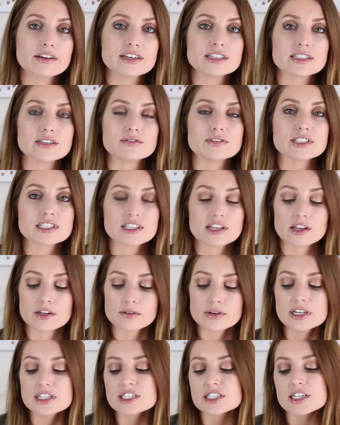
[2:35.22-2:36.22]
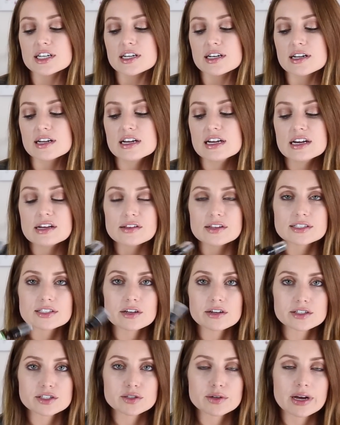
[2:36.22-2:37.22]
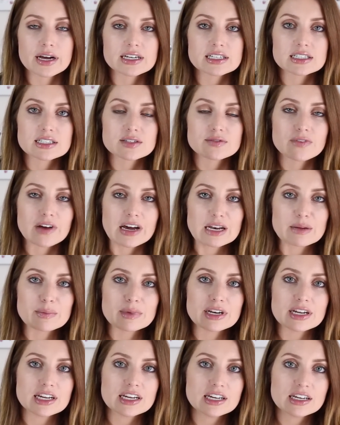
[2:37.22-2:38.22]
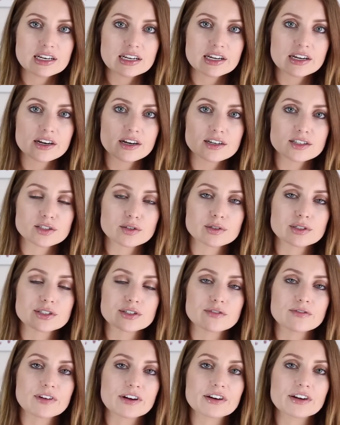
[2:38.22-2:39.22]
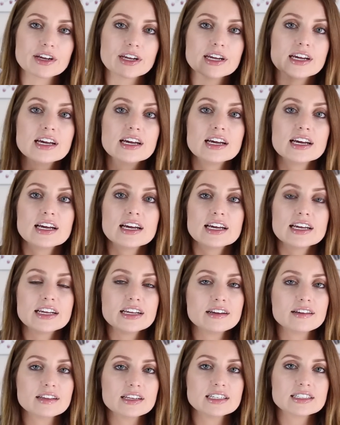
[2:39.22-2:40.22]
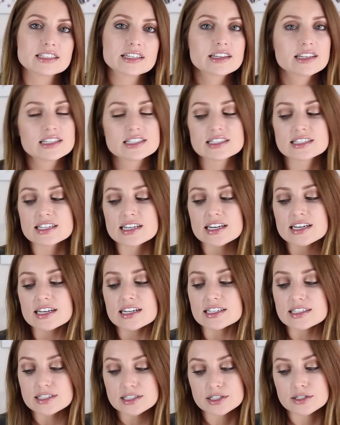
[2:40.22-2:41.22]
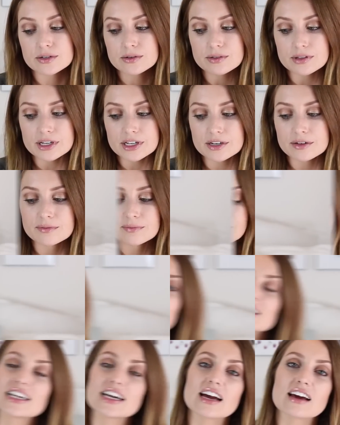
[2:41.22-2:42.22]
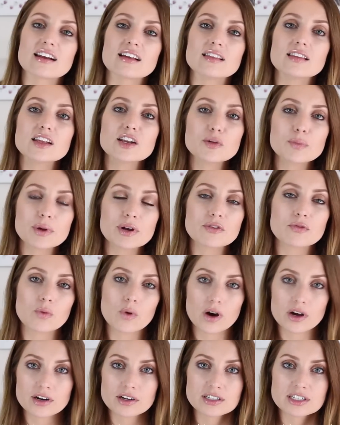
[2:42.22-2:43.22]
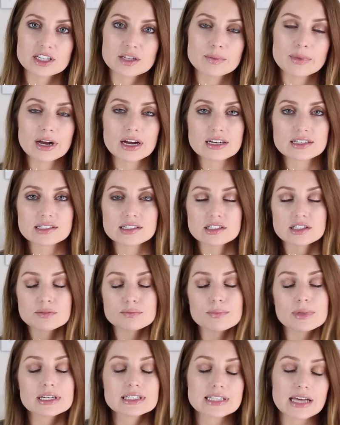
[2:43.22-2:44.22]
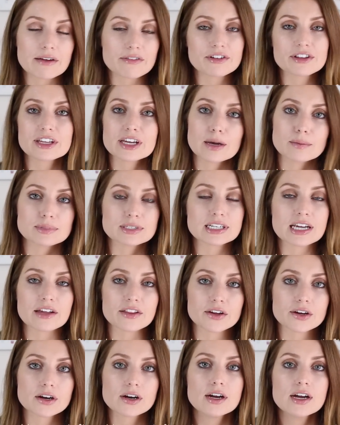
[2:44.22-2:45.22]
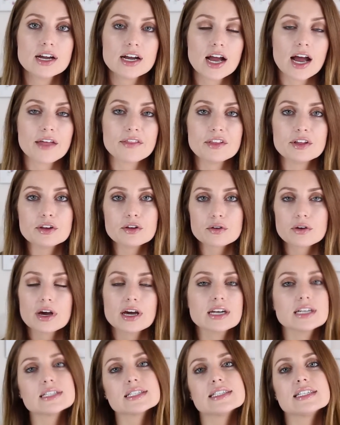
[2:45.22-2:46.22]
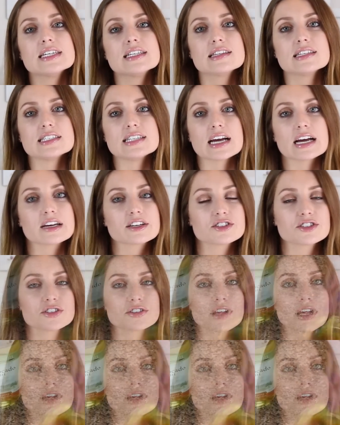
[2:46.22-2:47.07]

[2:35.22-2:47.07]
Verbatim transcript: areas of discoloration. This also has some vitamin E in here, so it's very healing to the skin and soothing. And then last, I add a little bit of water to the mix, mix everything up together, and then you'll kind of see the texture